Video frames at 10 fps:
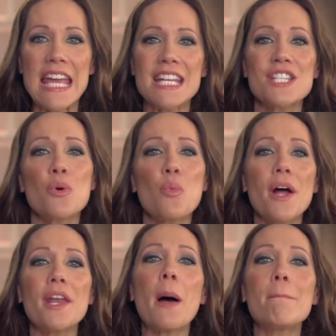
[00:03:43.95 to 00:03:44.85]
into
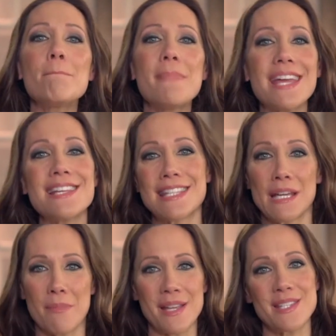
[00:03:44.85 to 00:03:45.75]
one
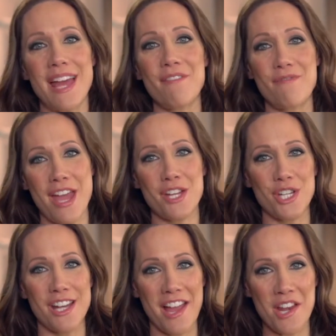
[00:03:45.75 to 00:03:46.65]
amazing must-have
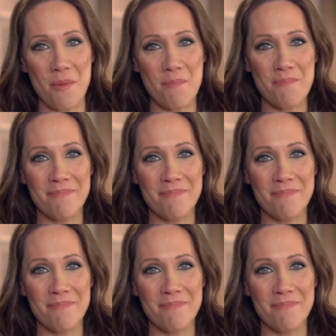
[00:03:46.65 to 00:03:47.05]
fashion item.